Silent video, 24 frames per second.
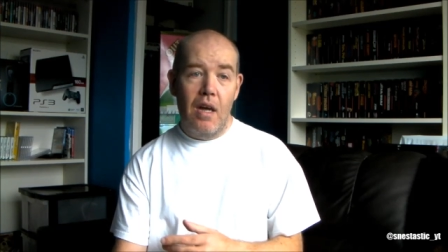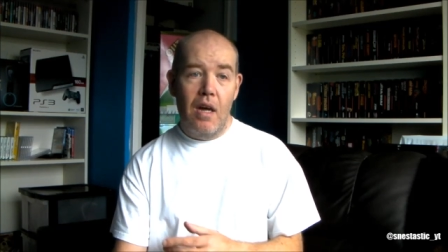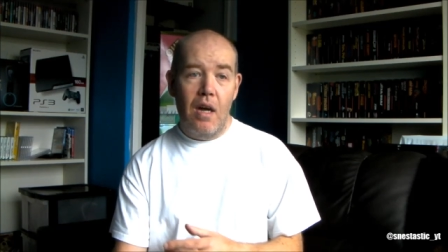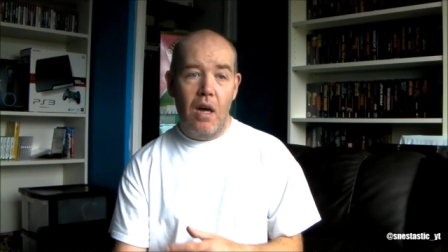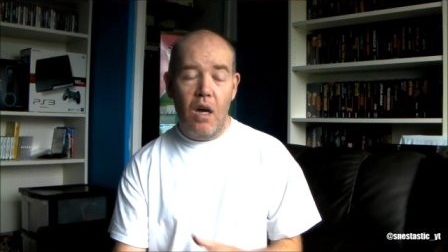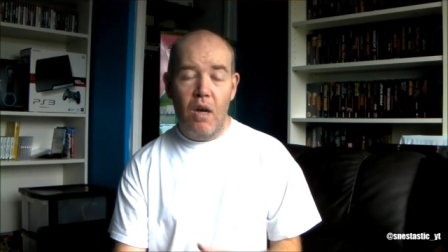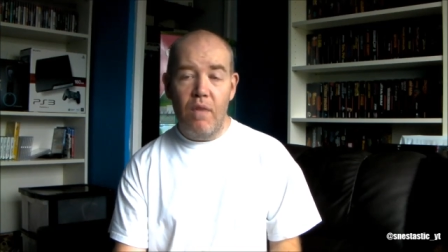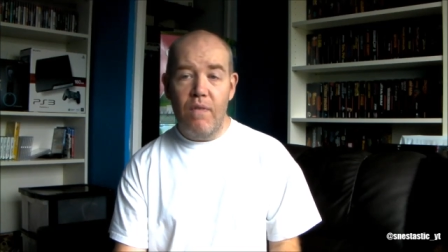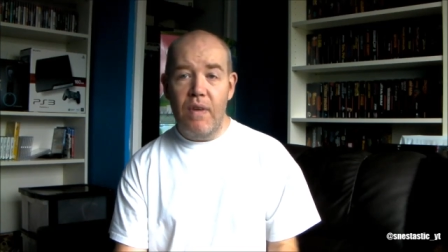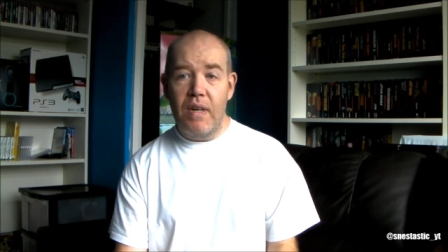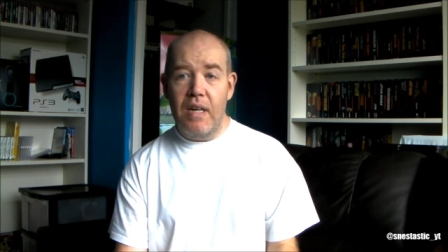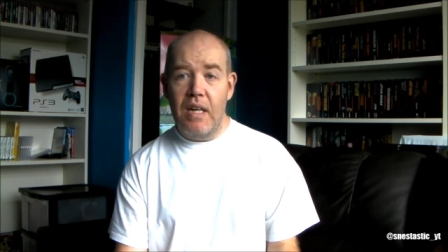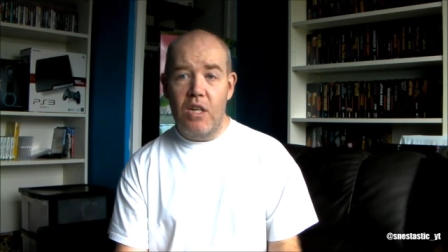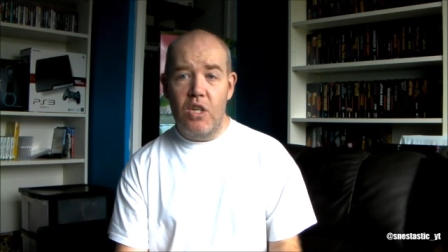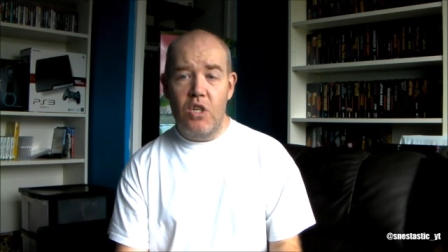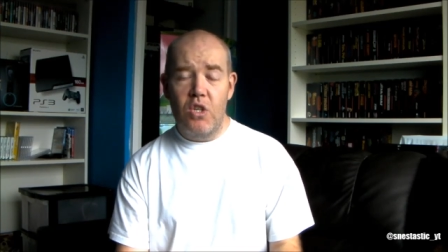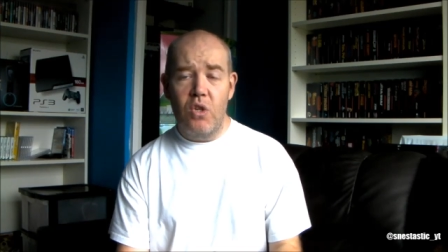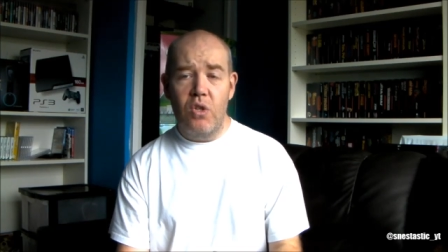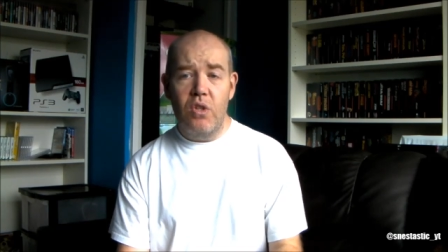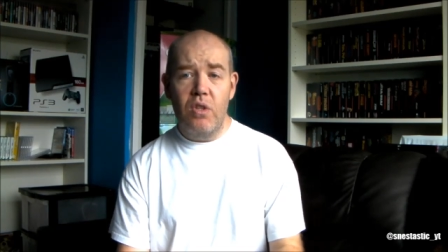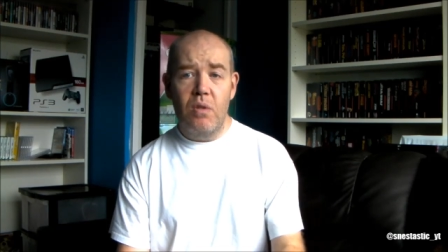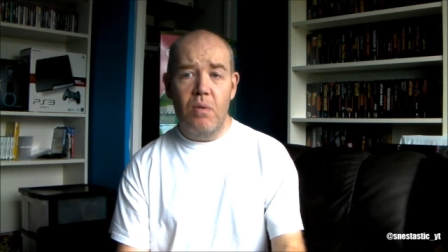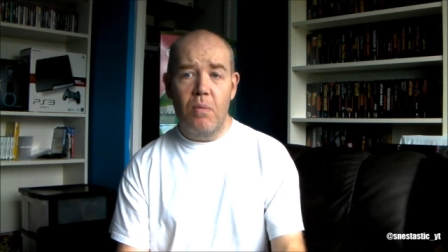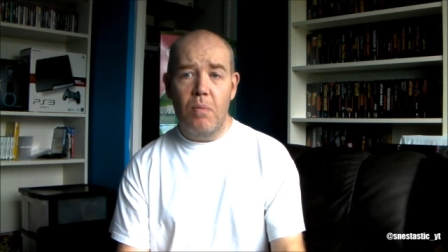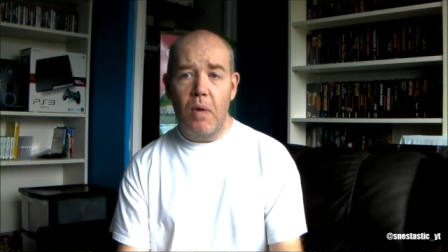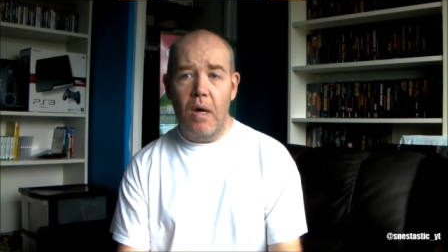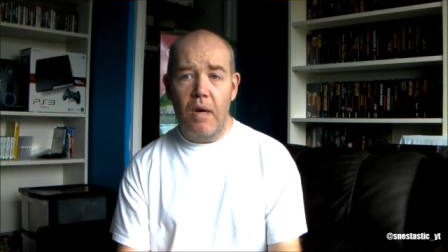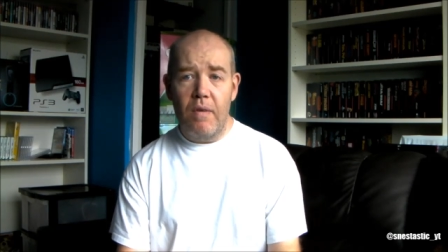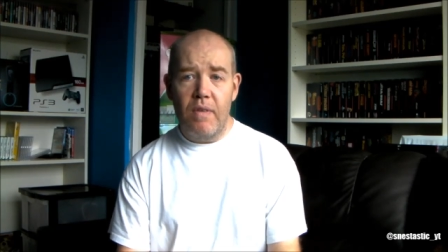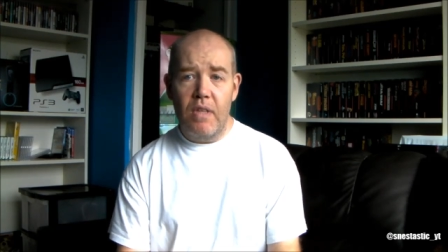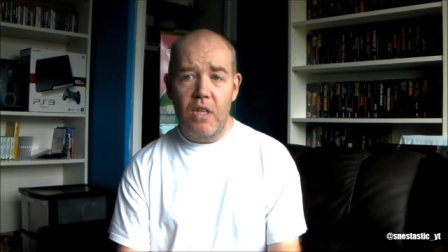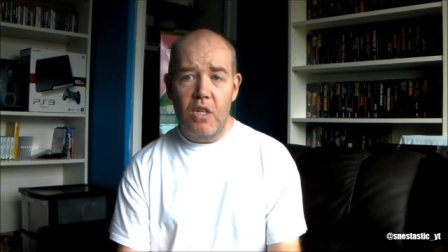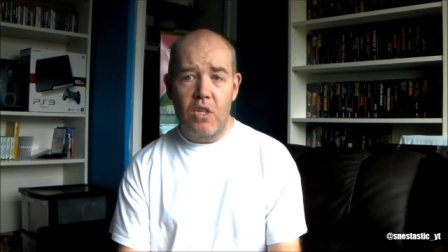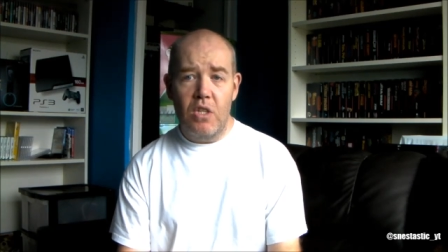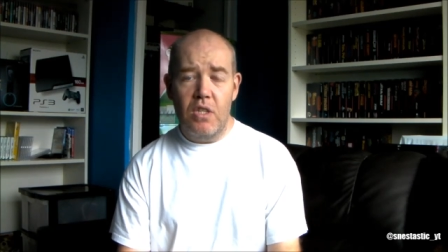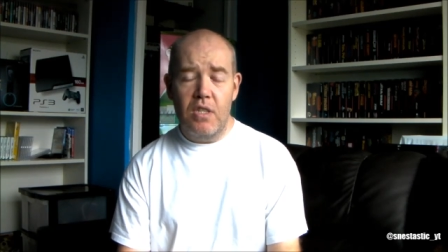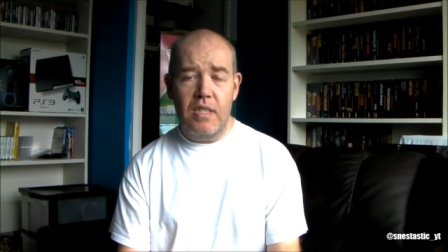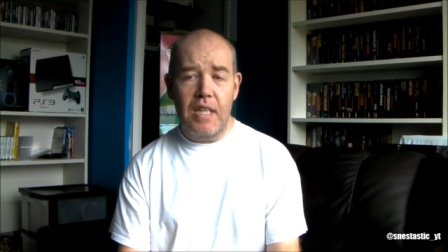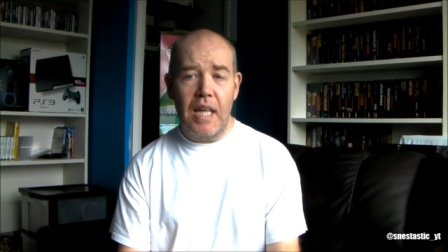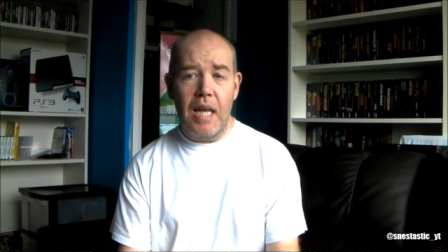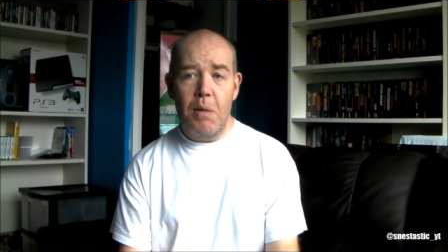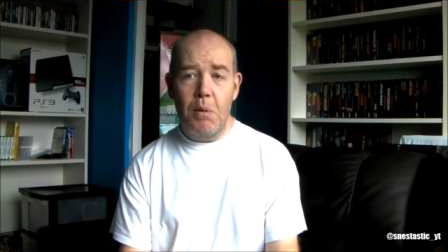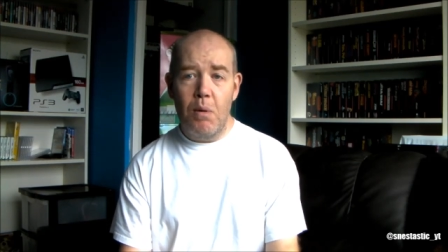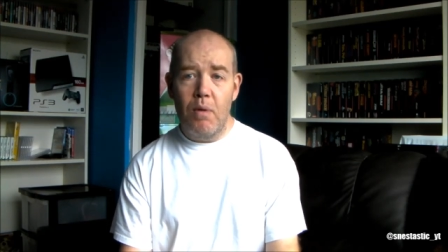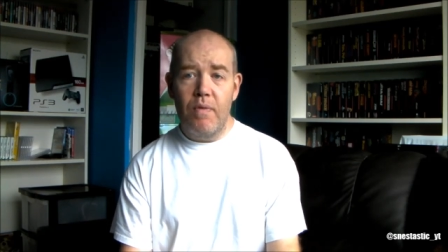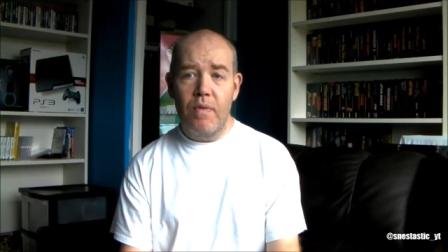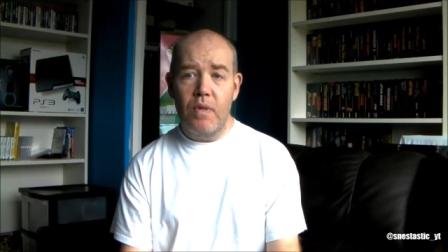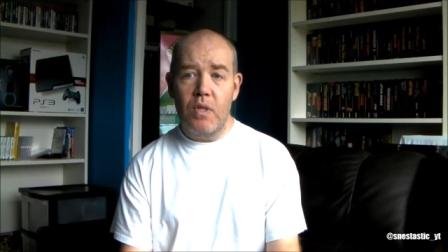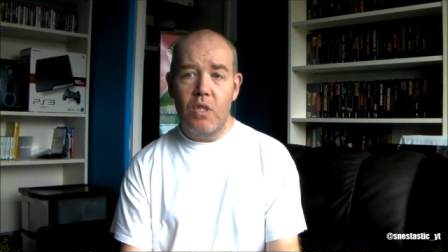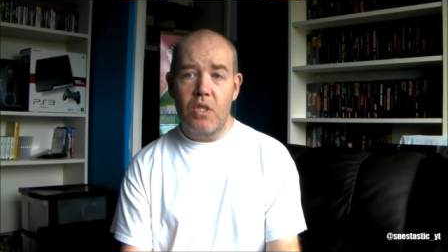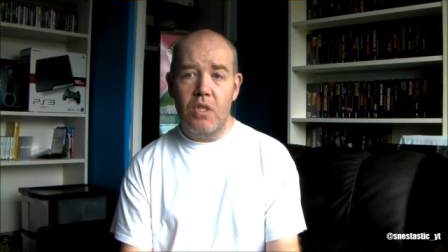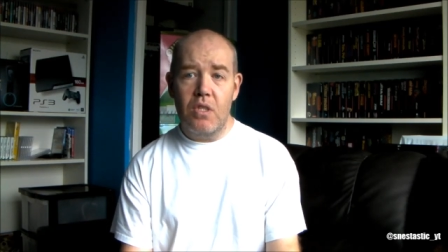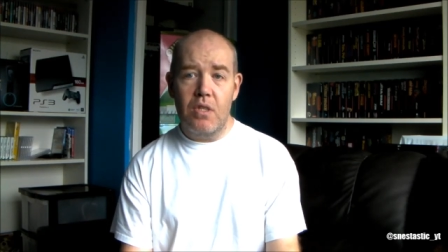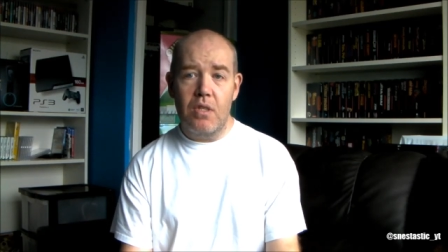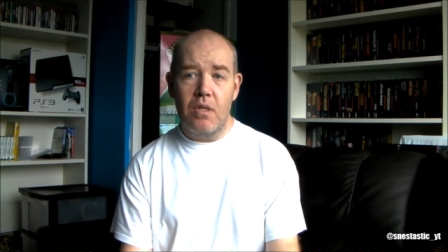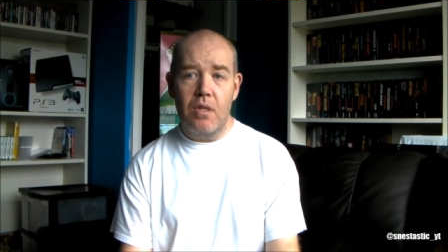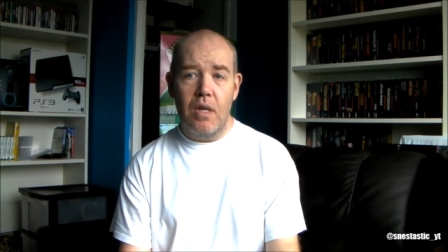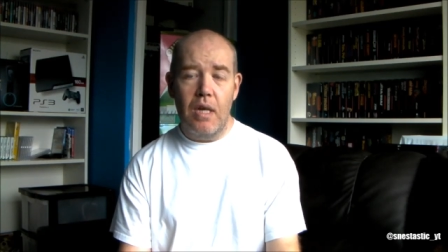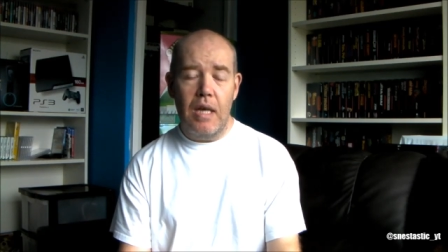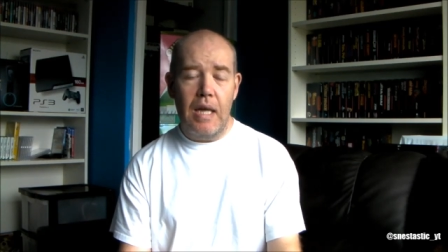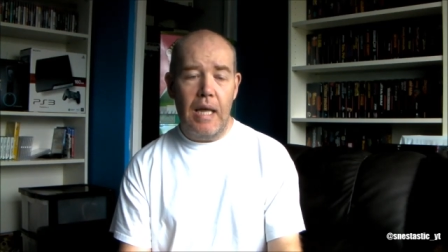I think they shouldn't. I think they should stay with us.